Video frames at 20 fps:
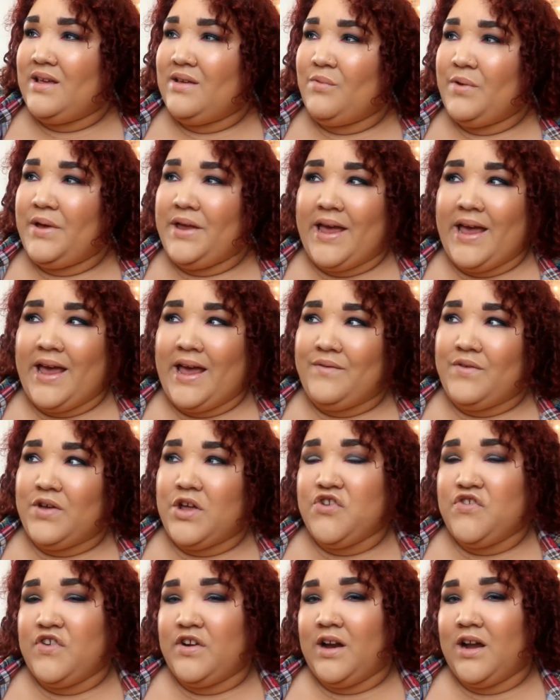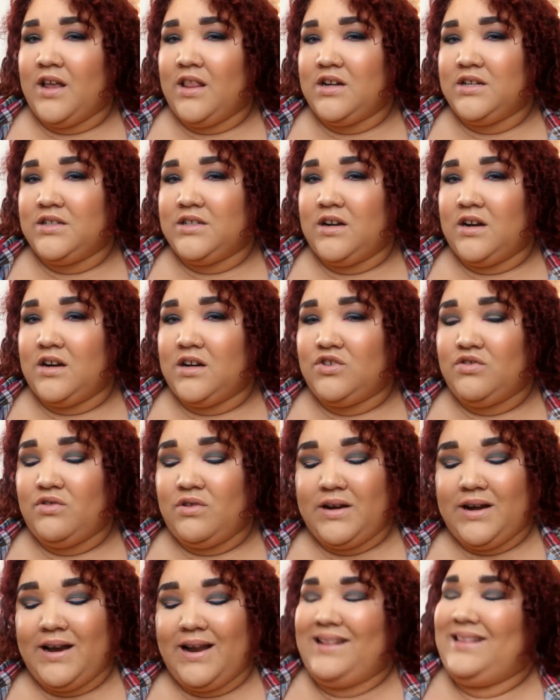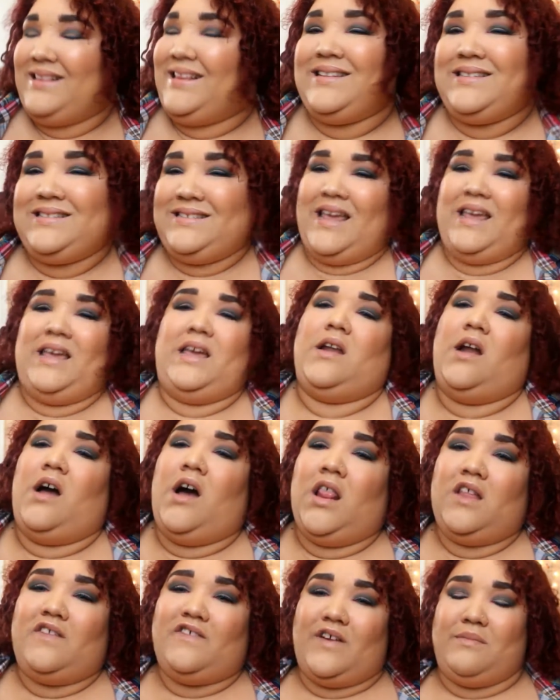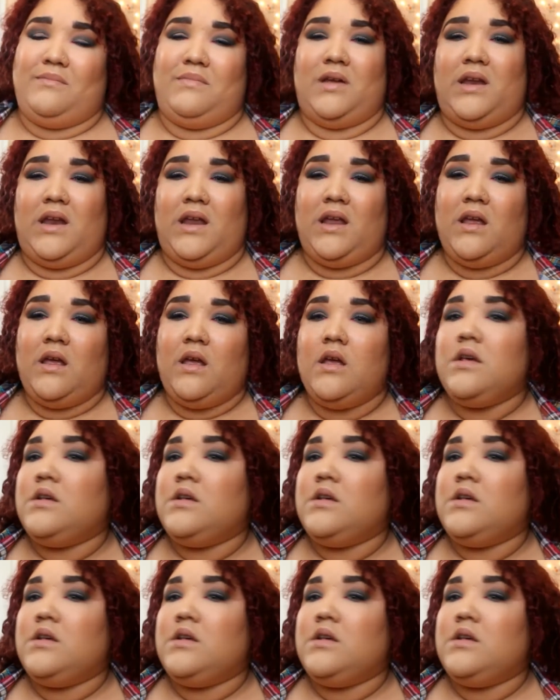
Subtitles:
we have $100 in our drawer, that's taking all of our money.